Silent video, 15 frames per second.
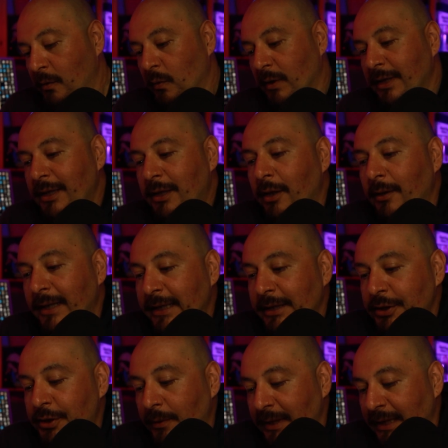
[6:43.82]
we're going to go ahead
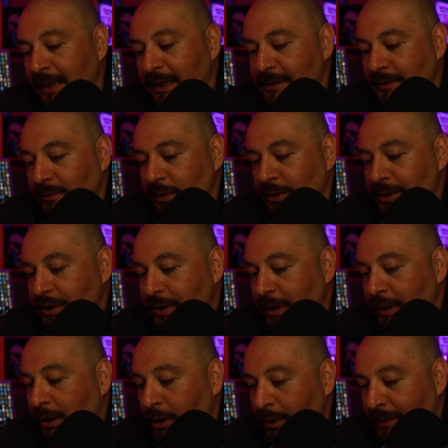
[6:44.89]
and do it, guys. We're just
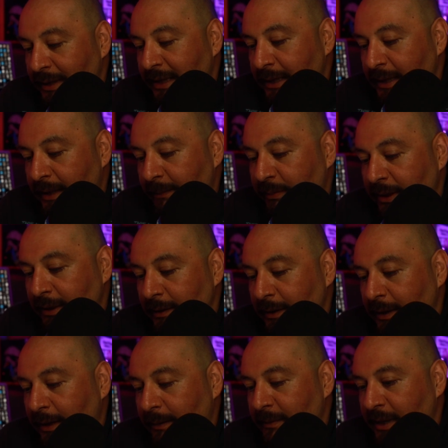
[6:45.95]
going to hurry it up.
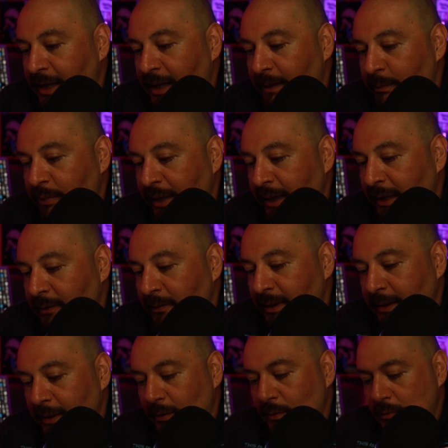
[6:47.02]
not paying
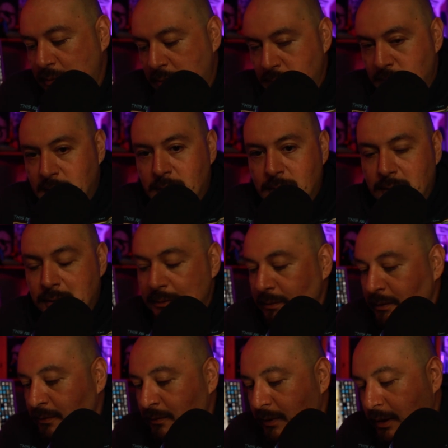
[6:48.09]
with it. Oh, whoa.
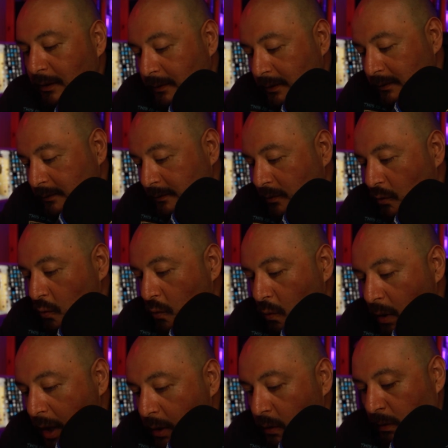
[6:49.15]
Whoa.
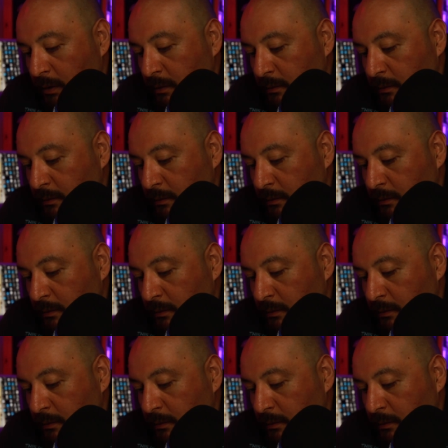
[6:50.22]
Whoa.